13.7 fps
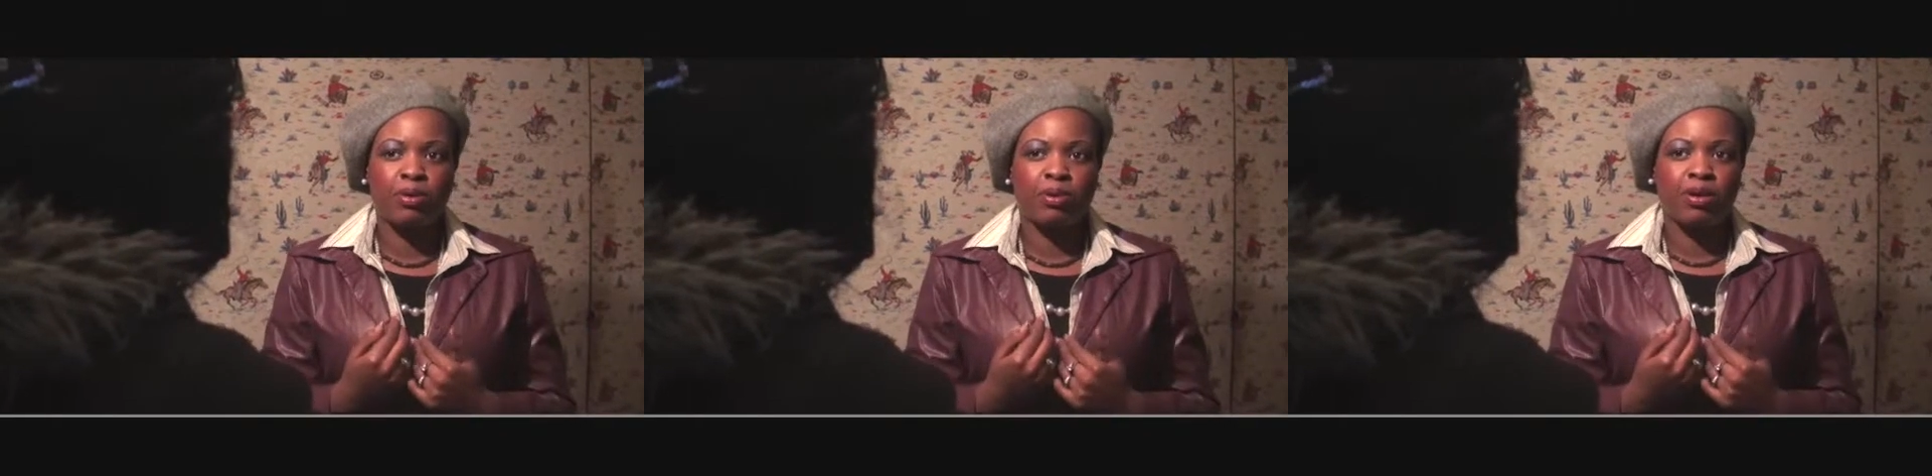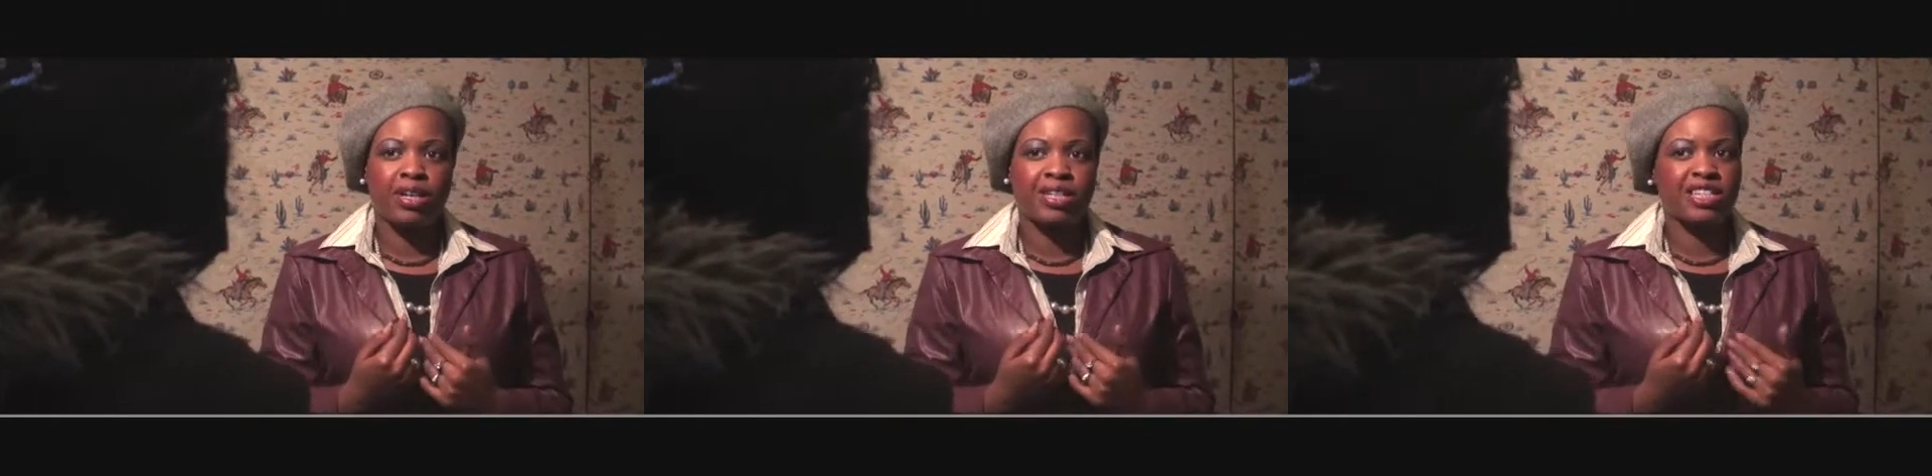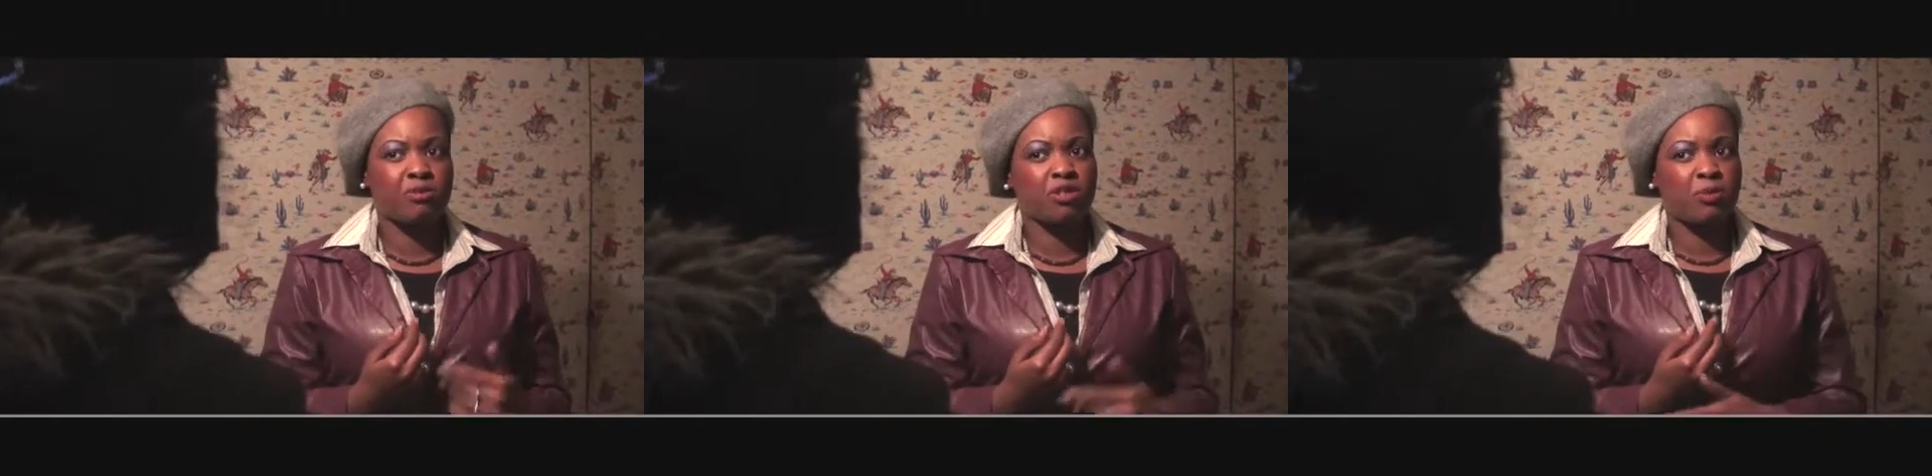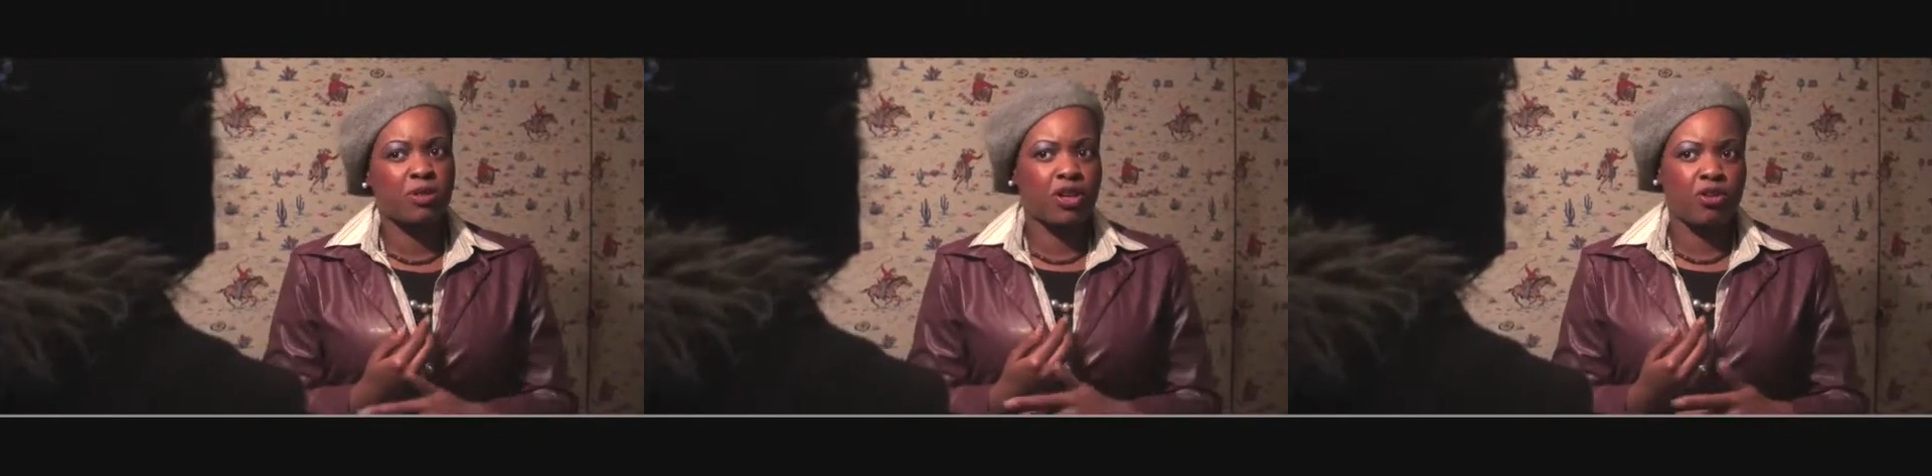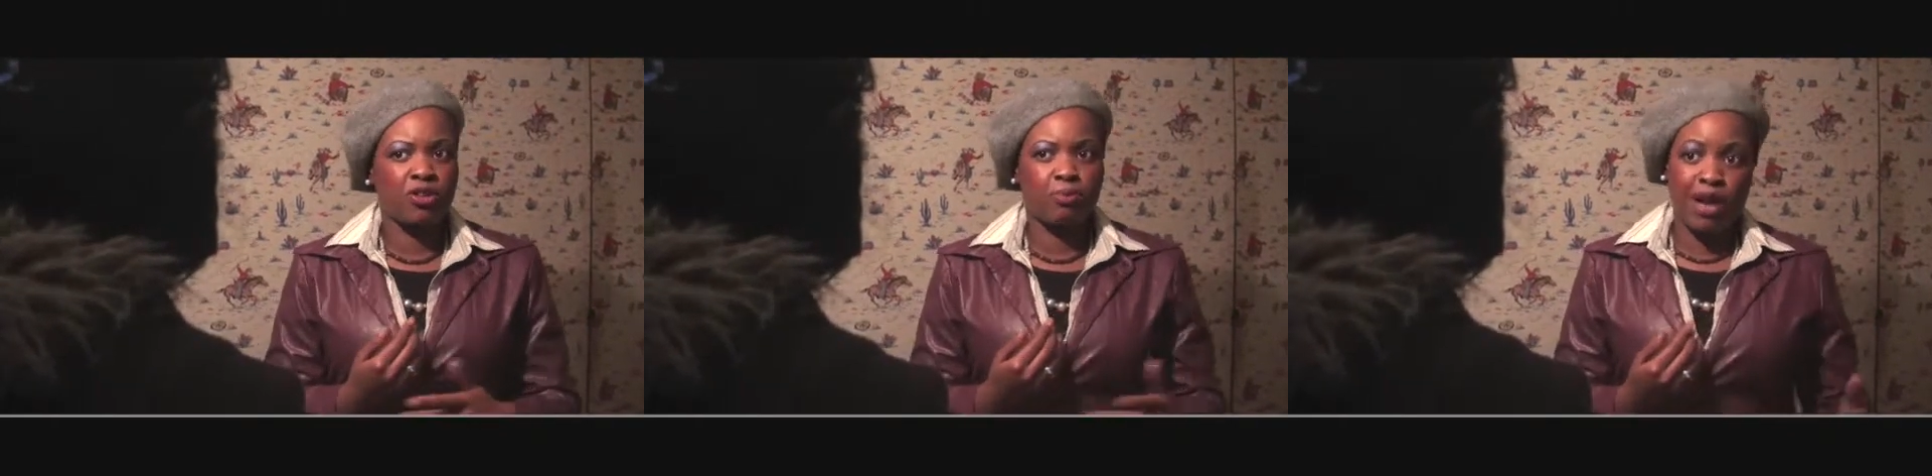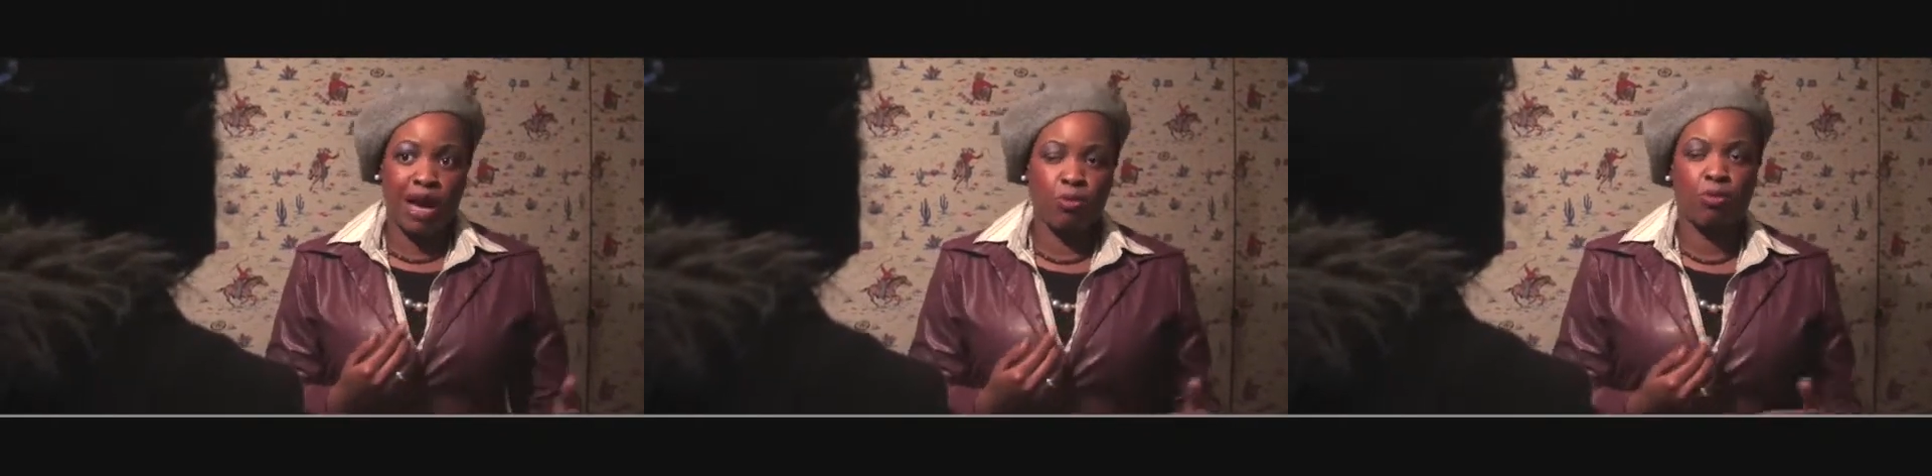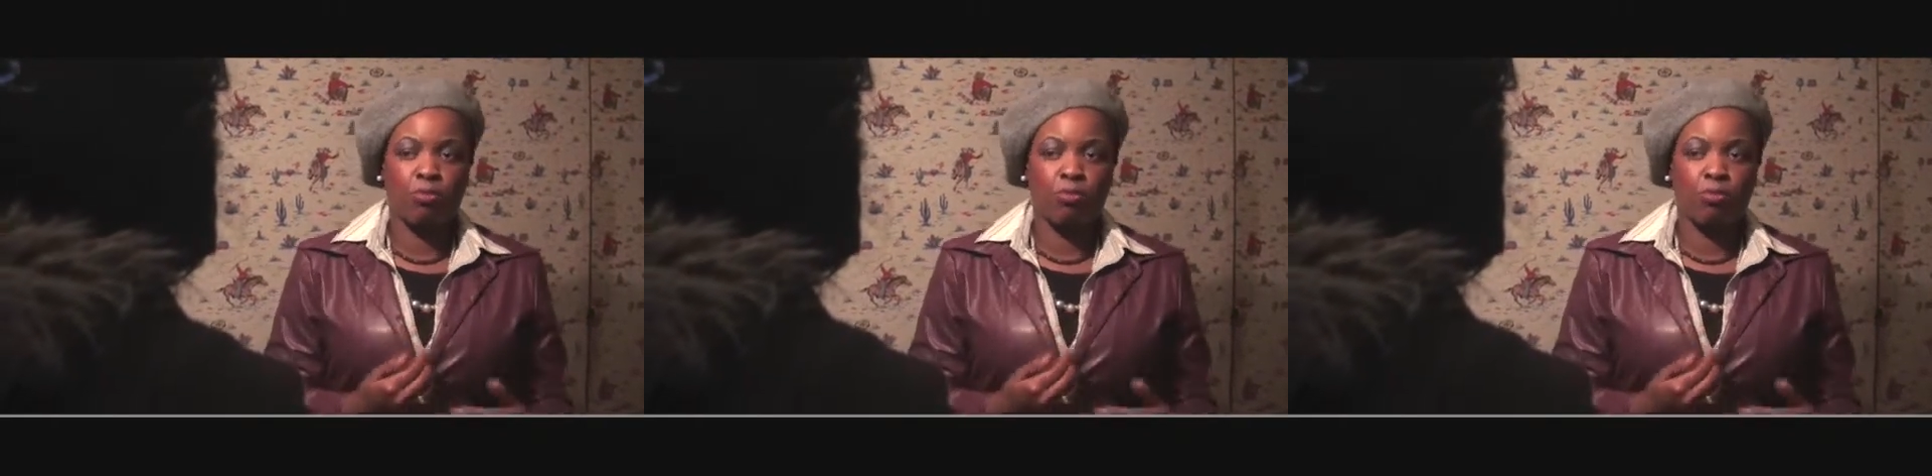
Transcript: but I seem to be the only black